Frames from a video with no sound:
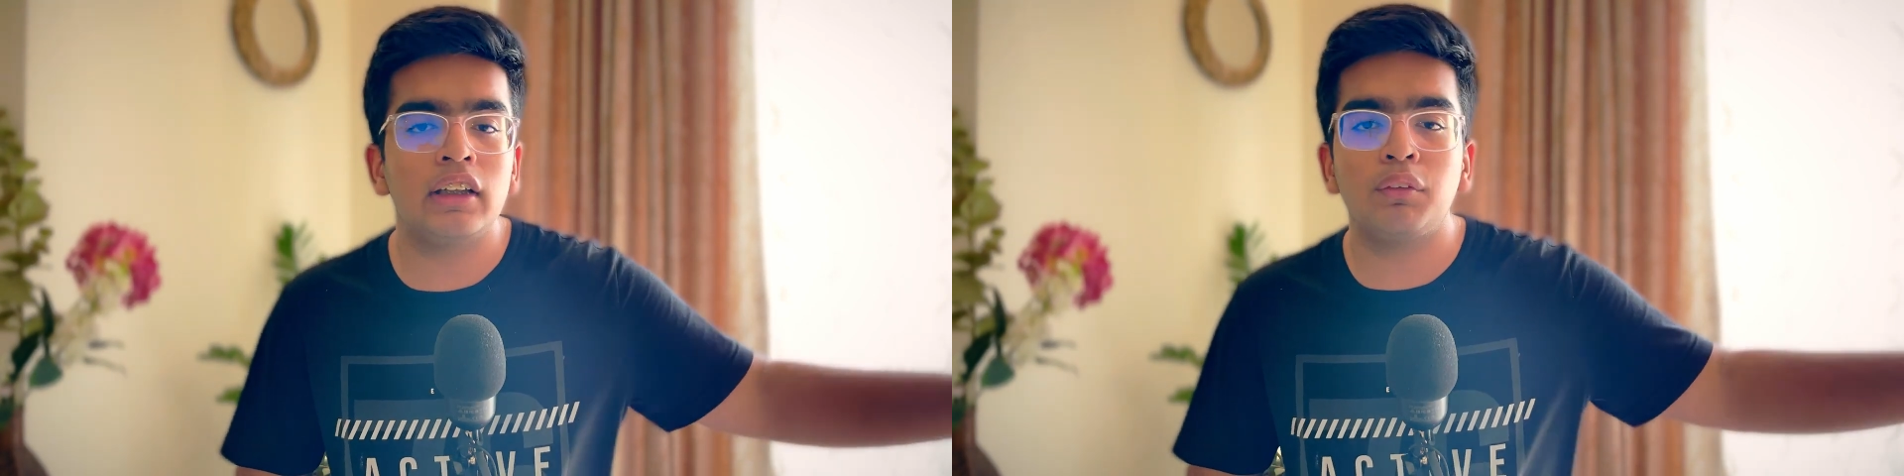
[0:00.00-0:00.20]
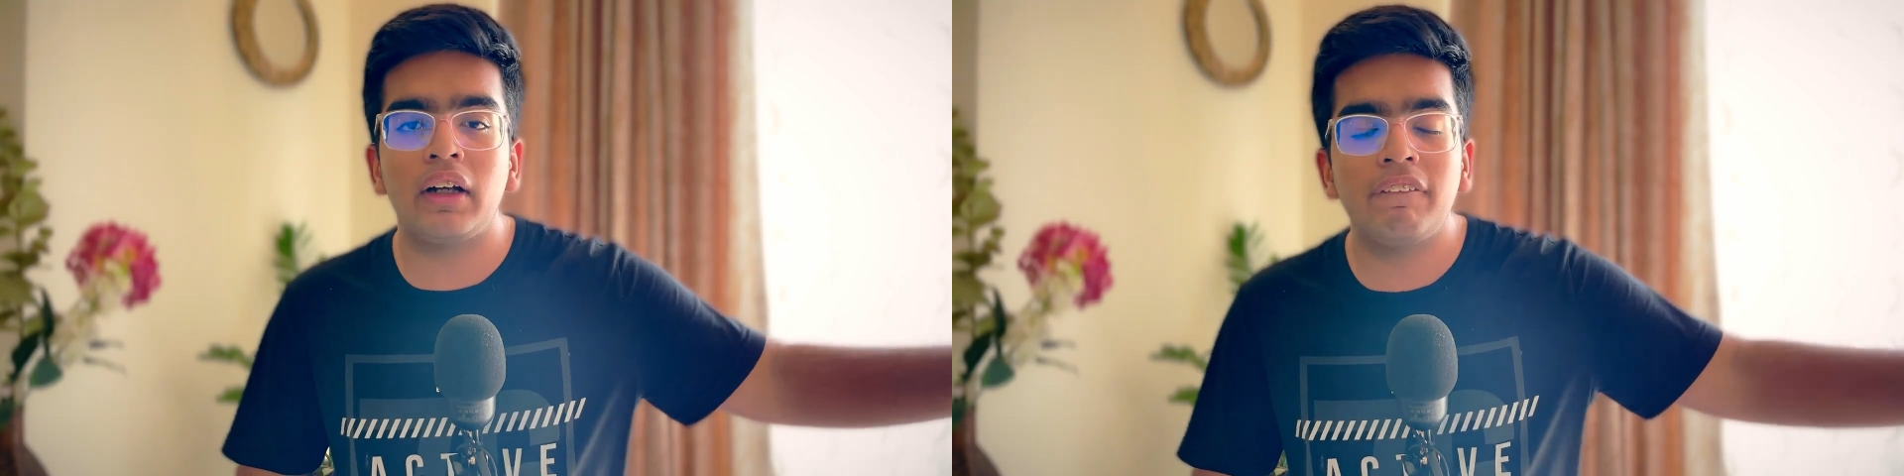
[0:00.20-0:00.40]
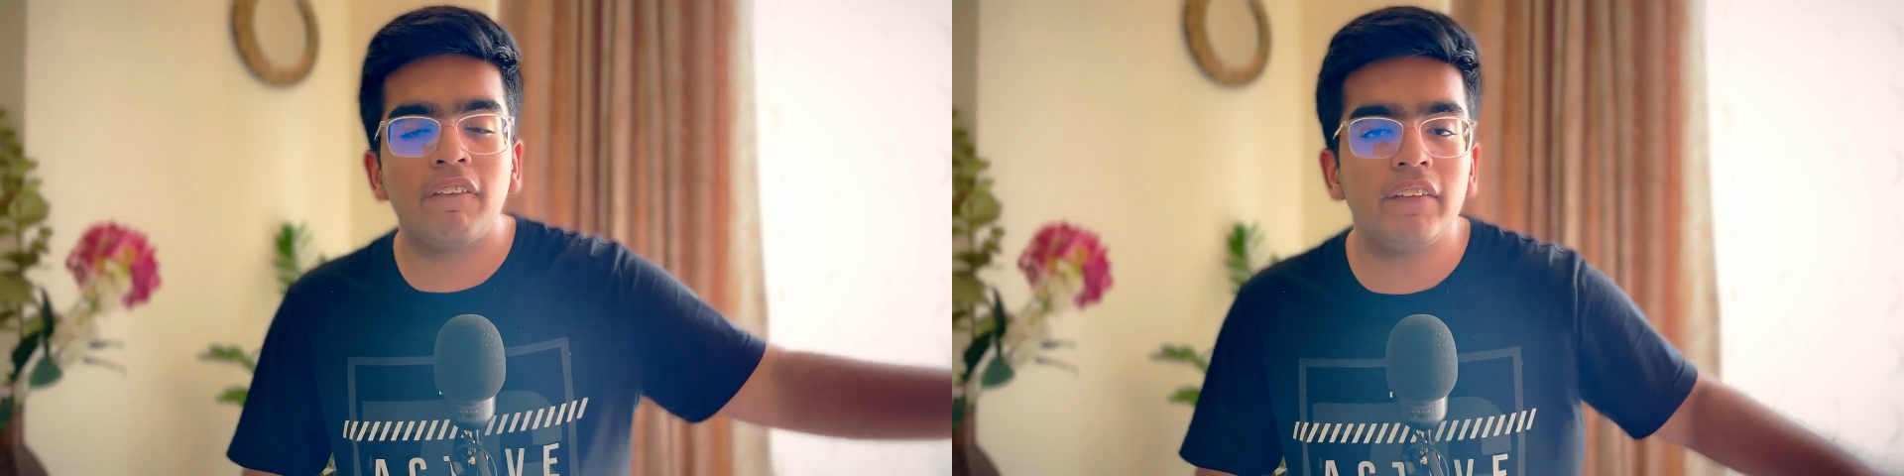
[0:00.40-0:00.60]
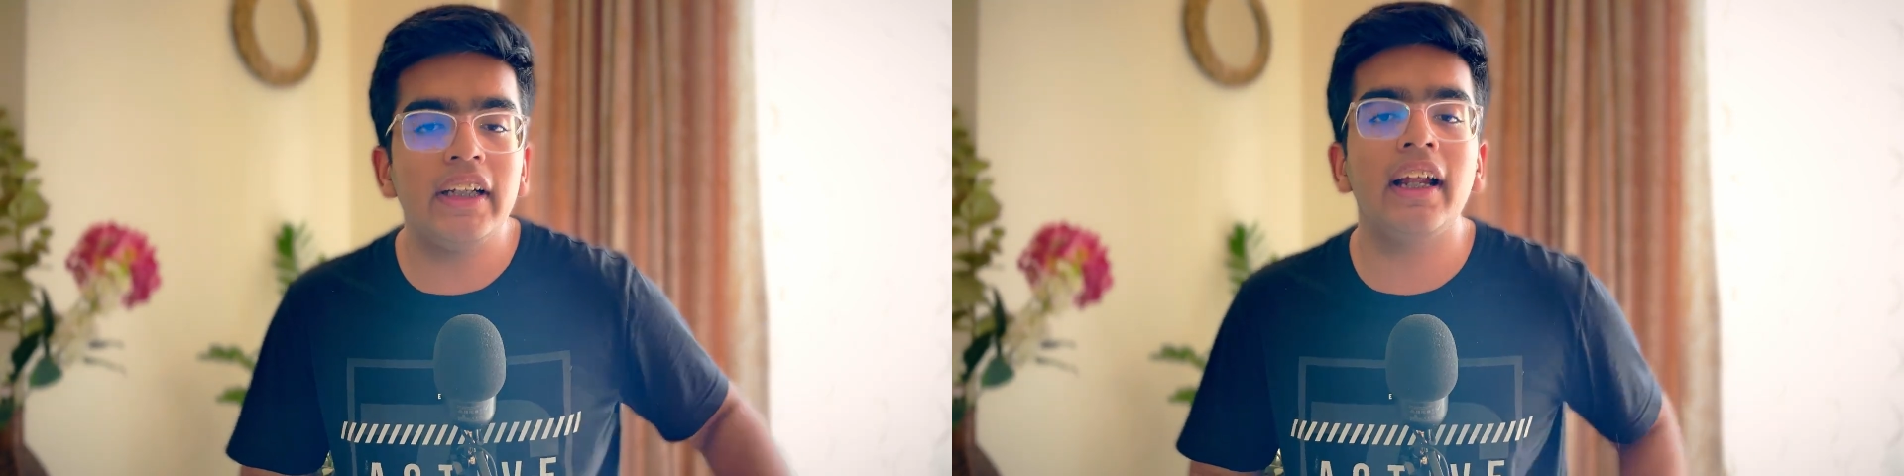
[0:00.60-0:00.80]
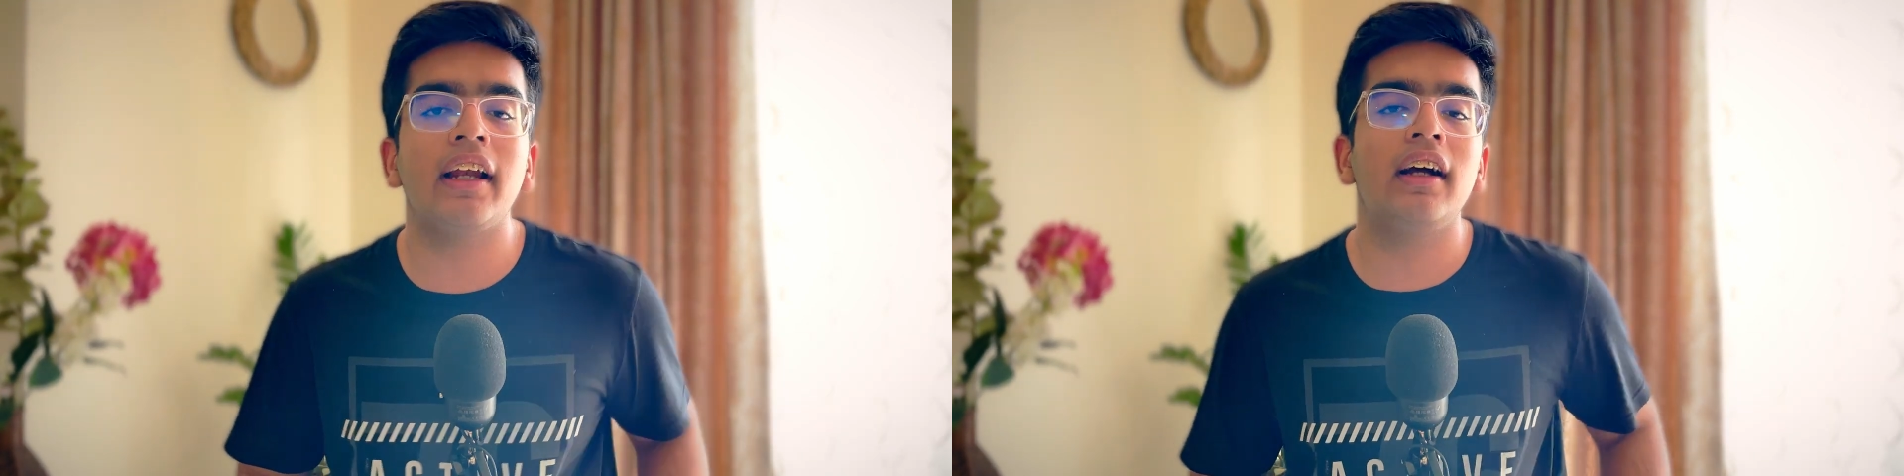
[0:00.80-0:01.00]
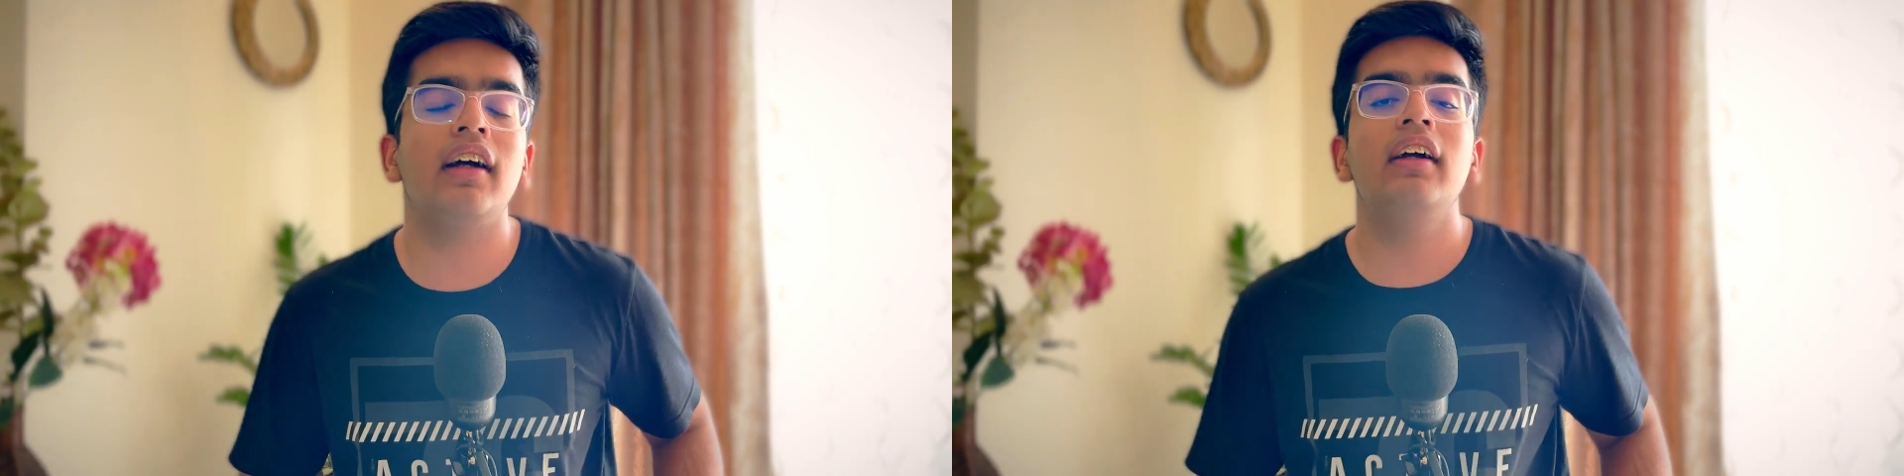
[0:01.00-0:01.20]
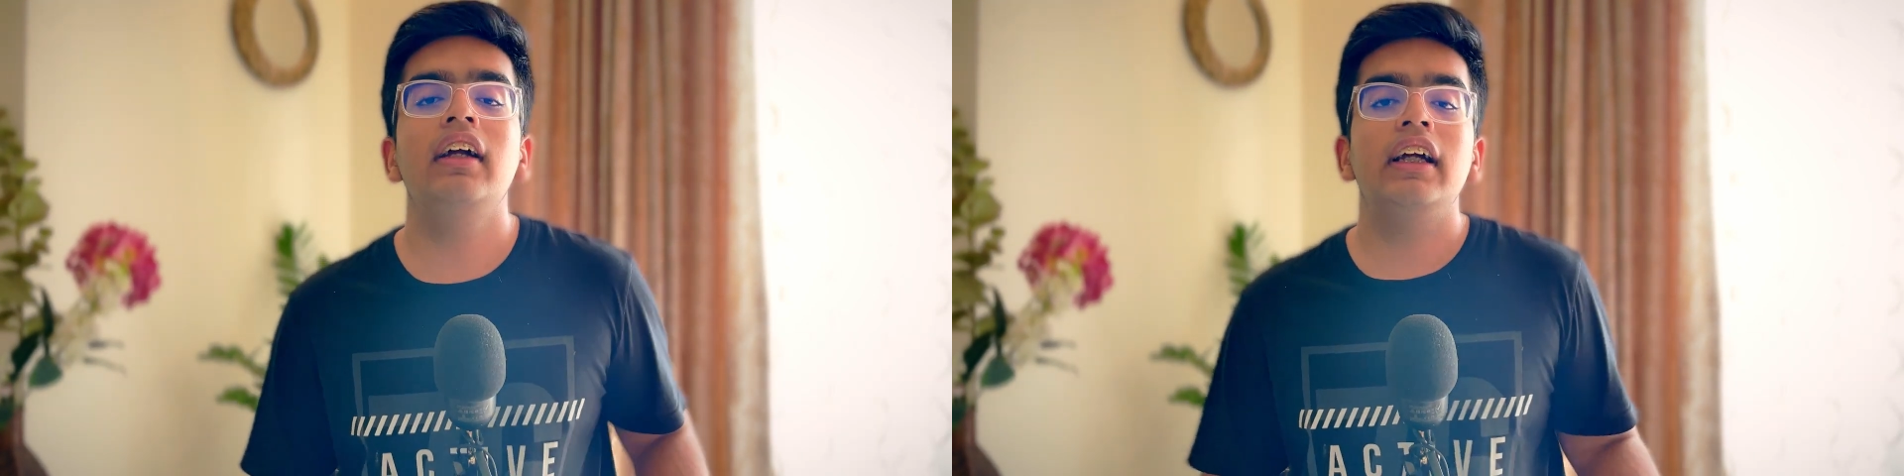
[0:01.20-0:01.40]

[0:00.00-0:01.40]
the 2015 era